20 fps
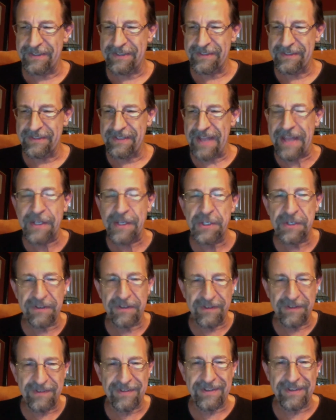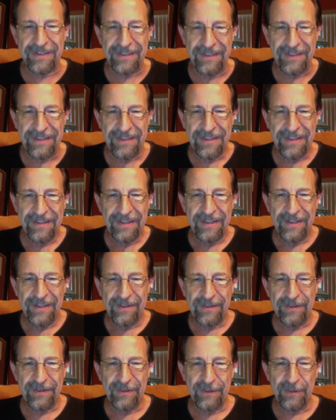agency
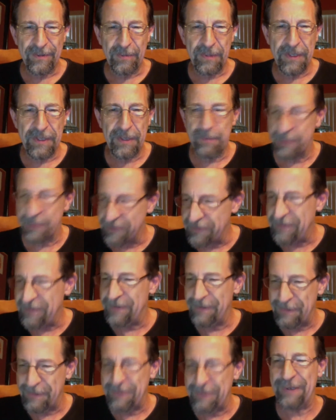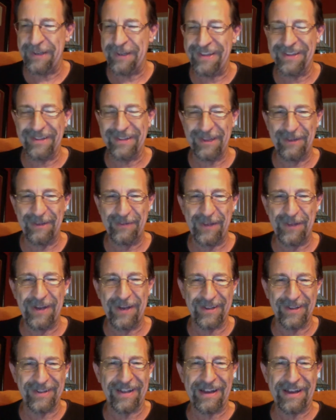to be able to live
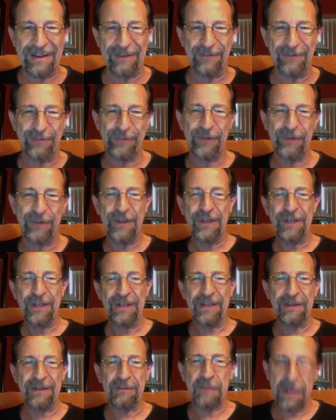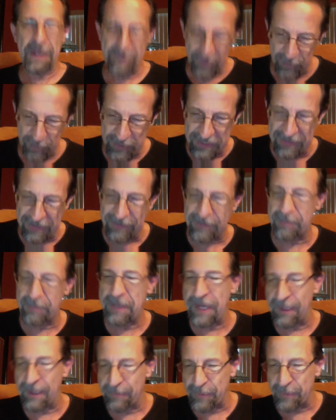their life? And maybe we need some
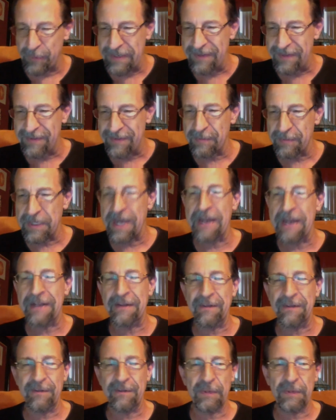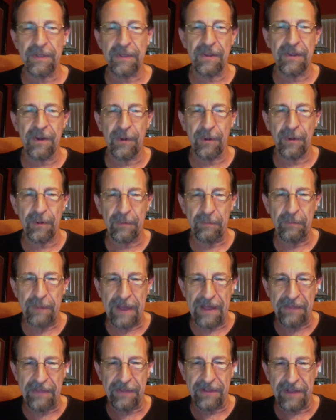help, we need some guidance, but the whole
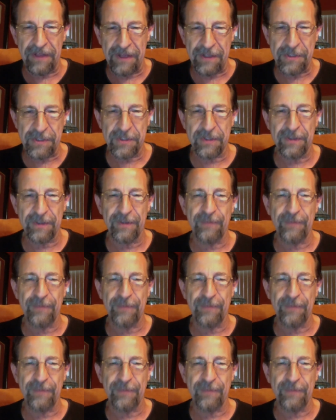pathological